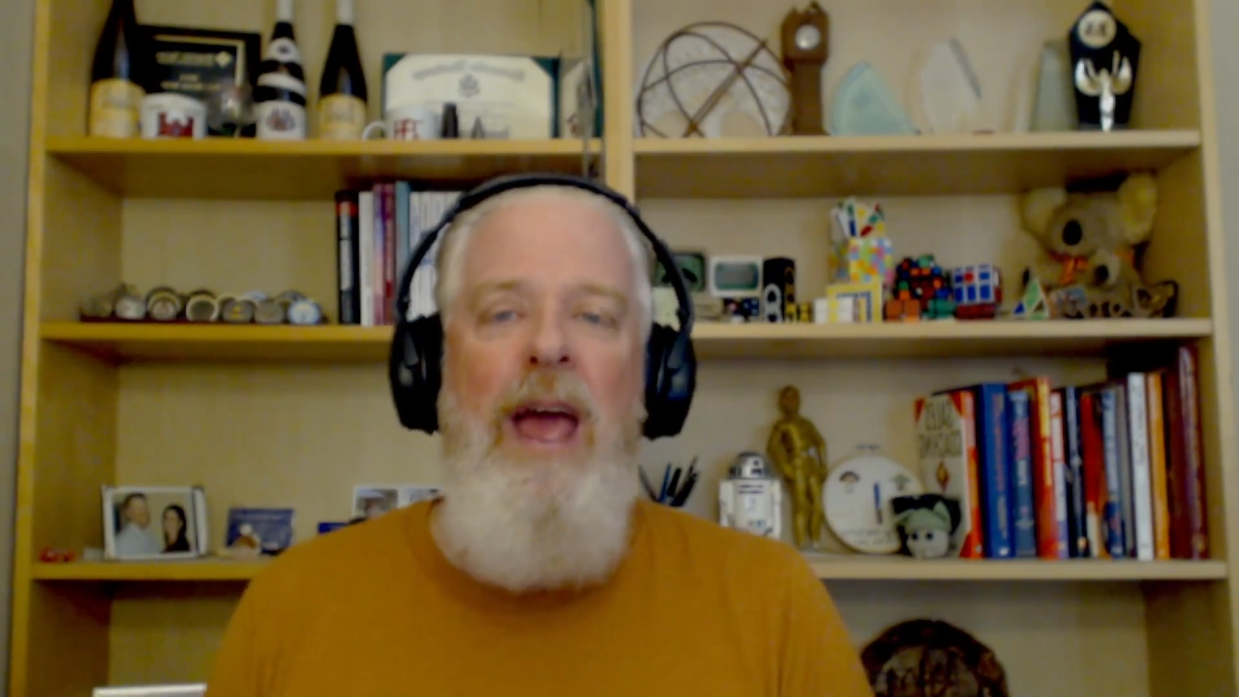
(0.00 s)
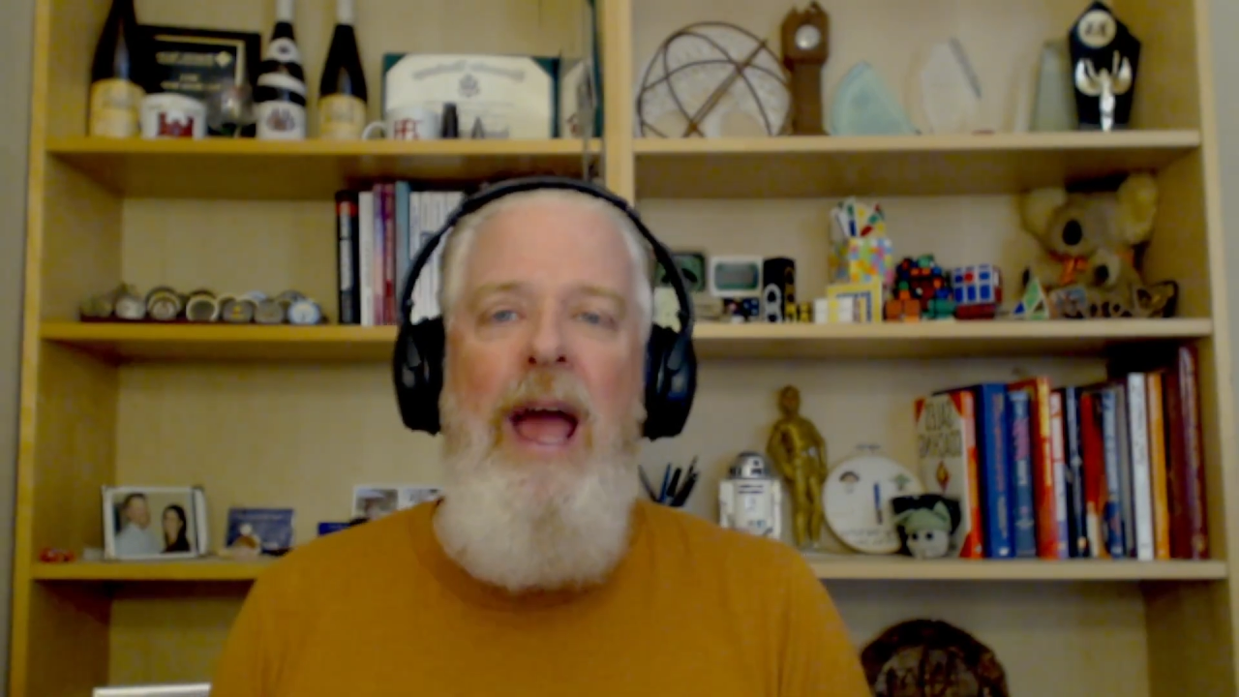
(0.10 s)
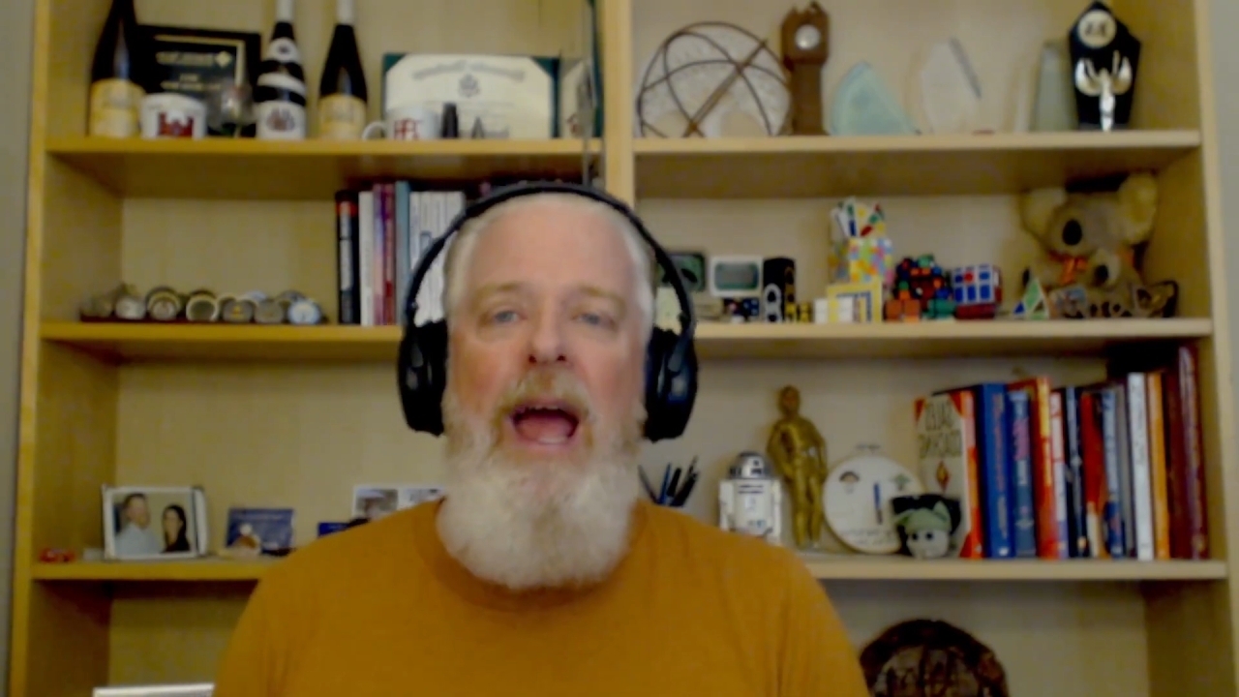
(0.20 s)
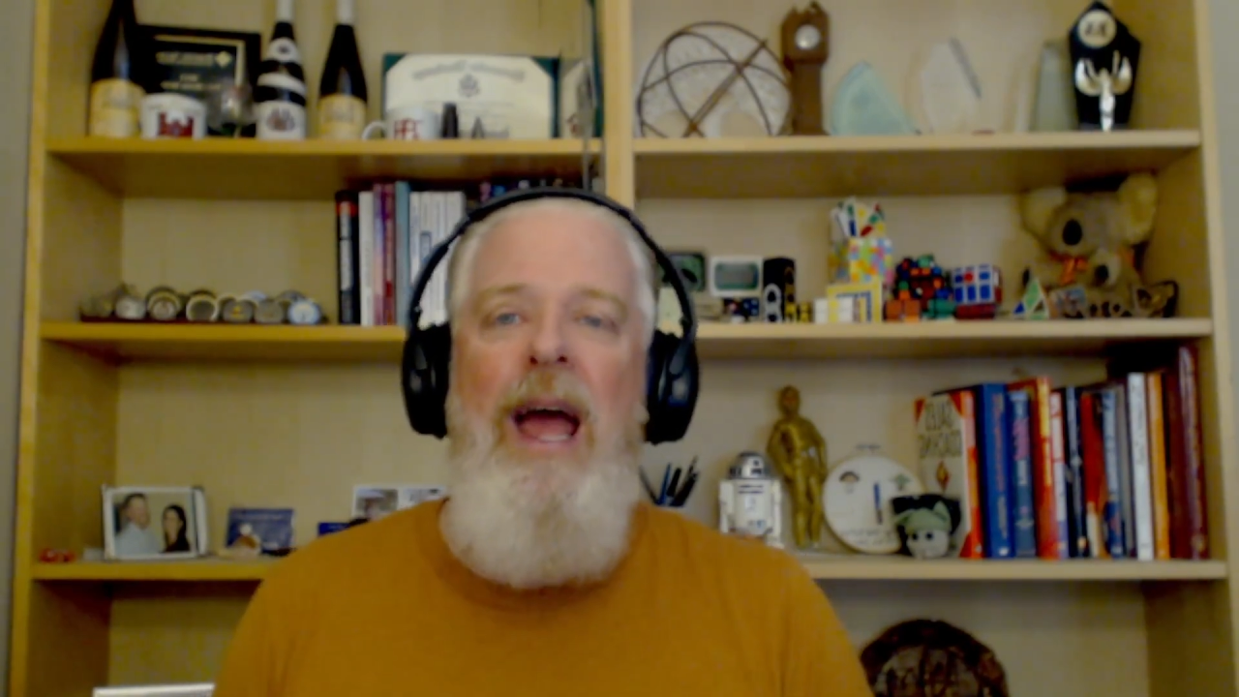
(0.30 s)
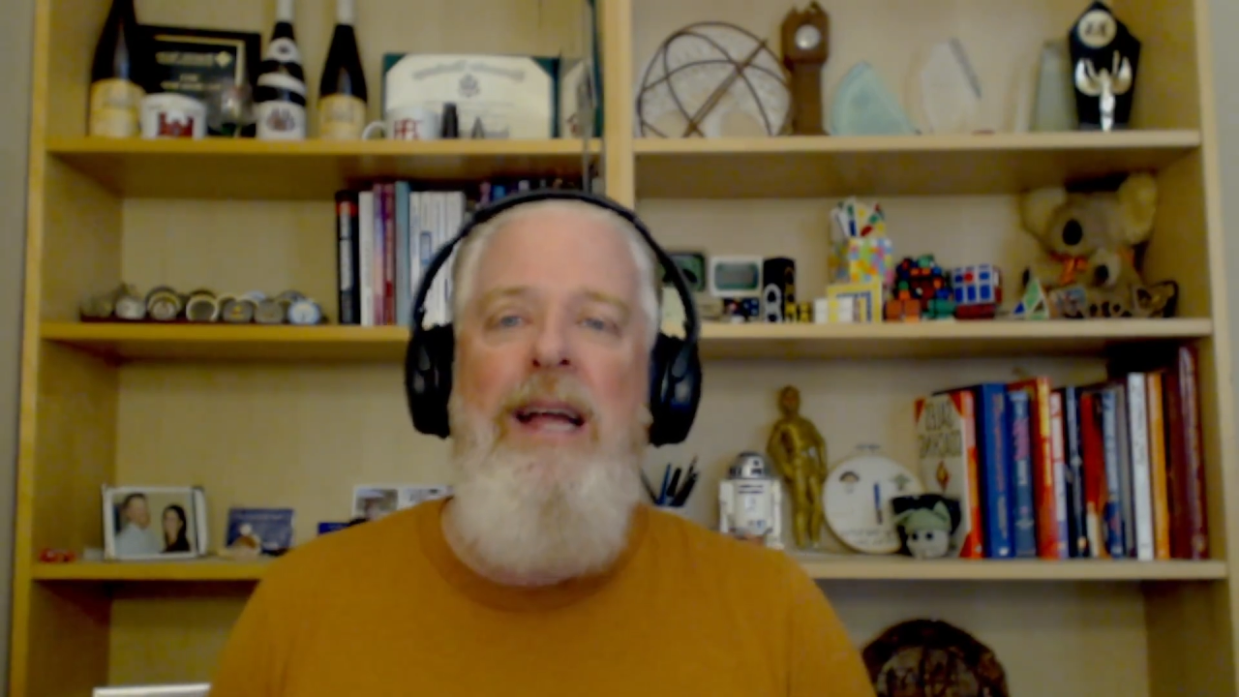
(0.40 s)

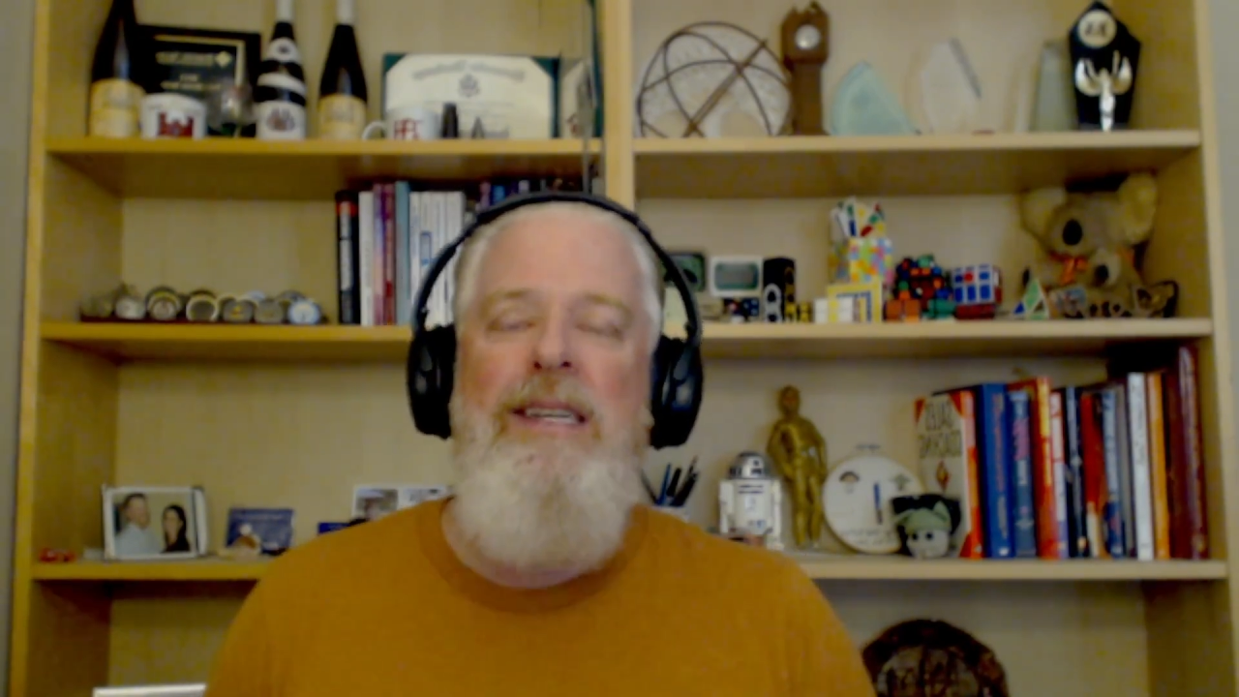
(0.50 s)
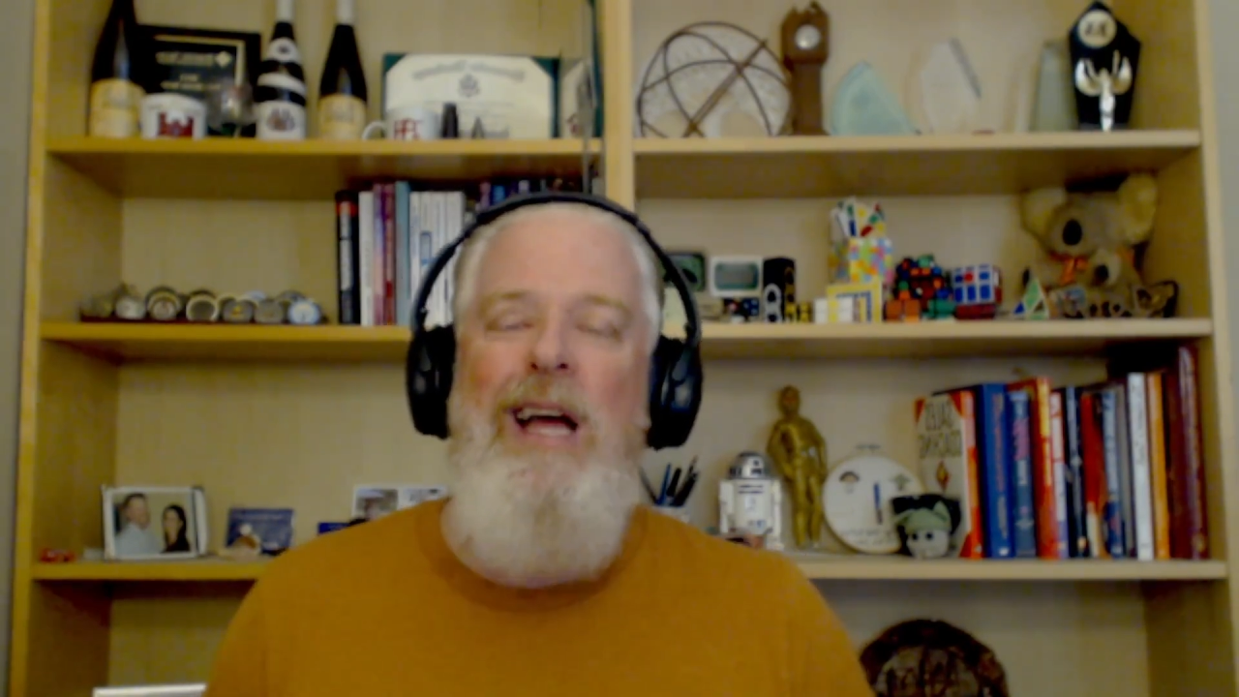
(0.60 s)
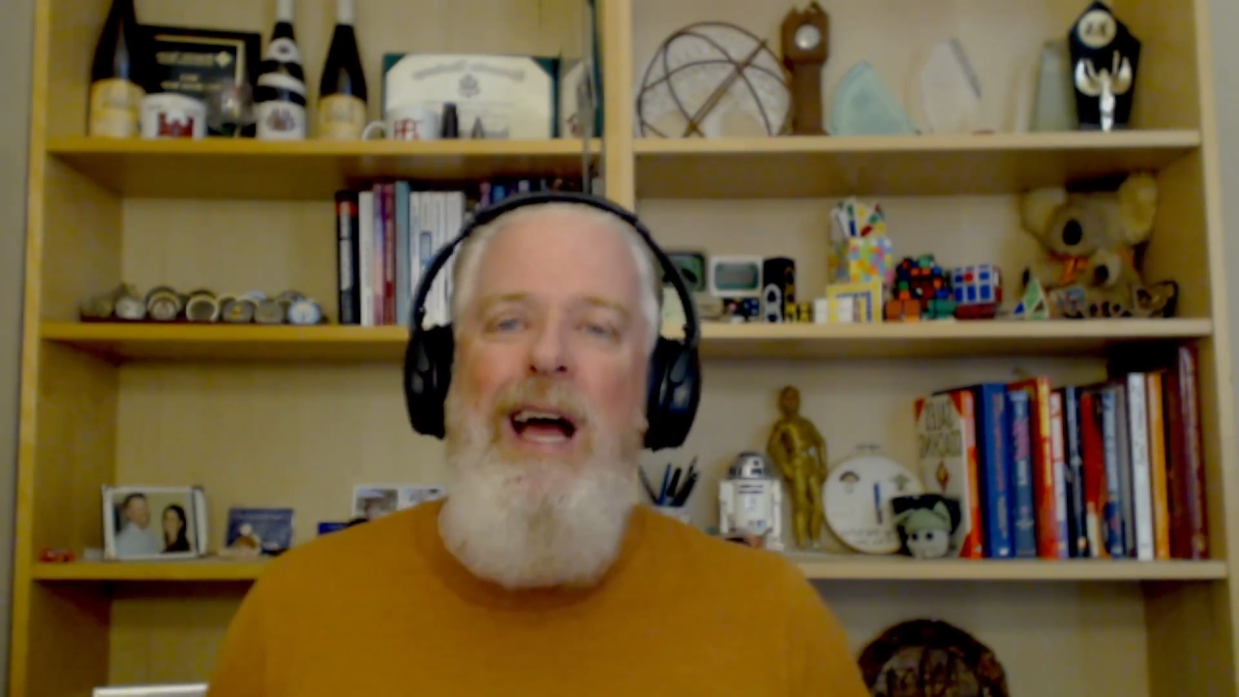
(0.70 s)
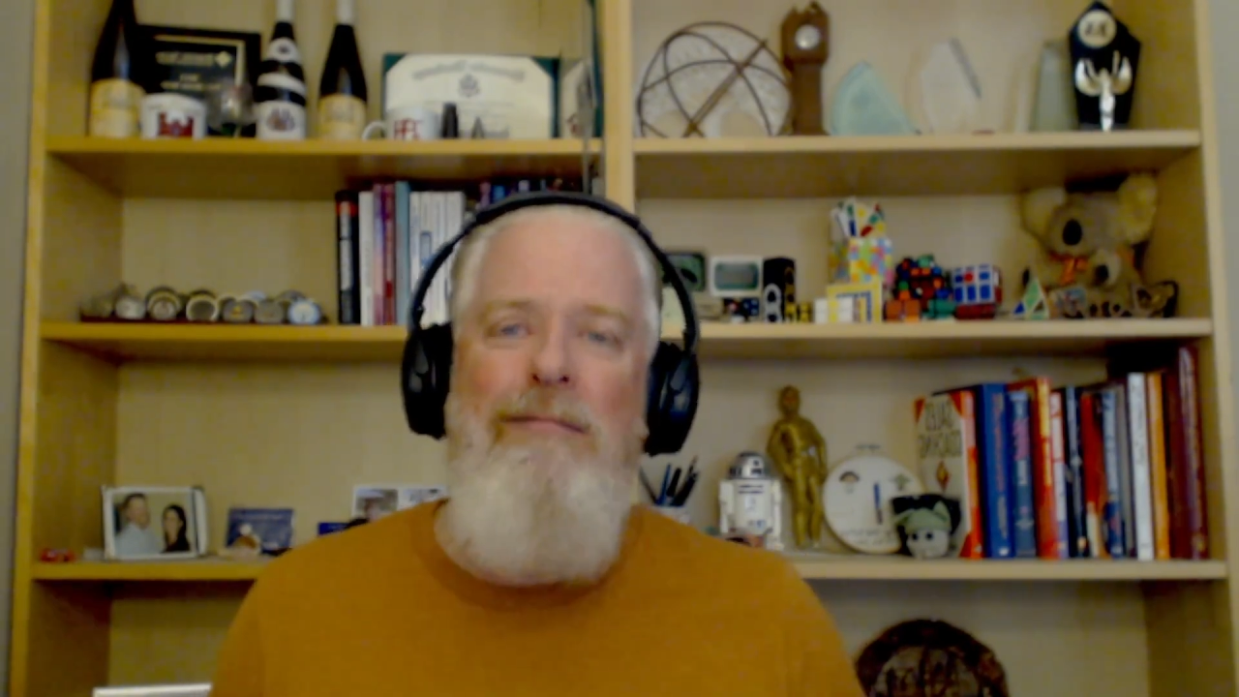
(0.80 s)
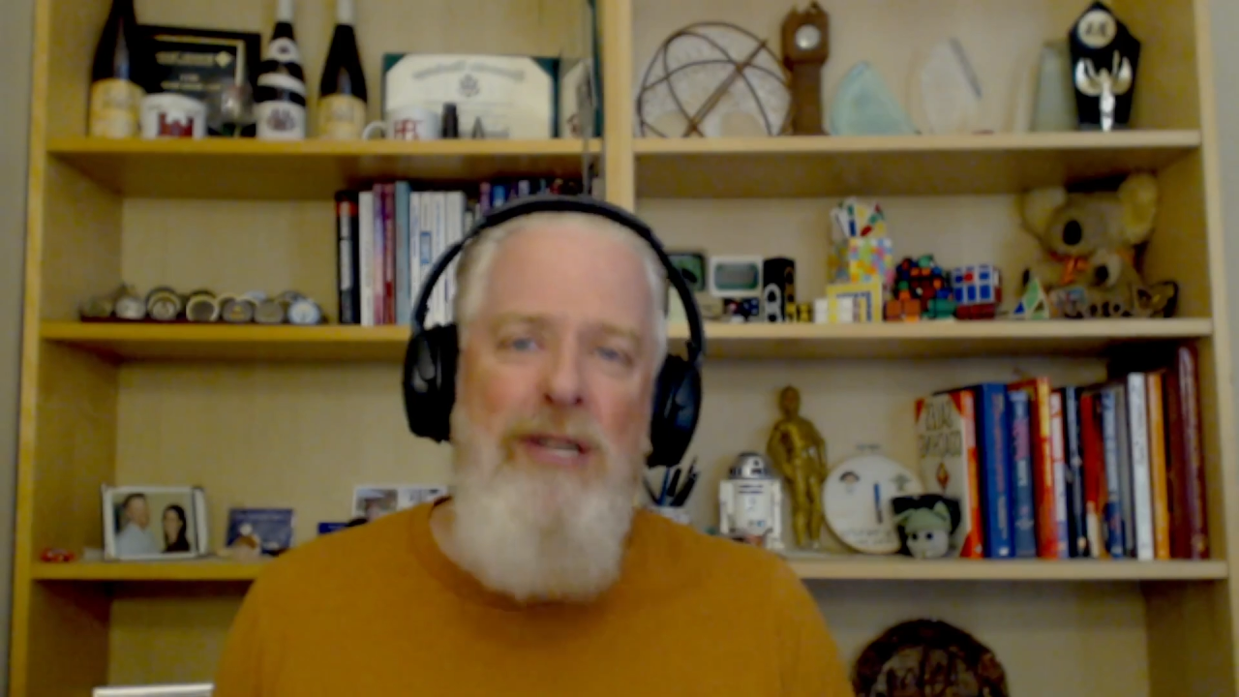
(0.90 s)
And I'm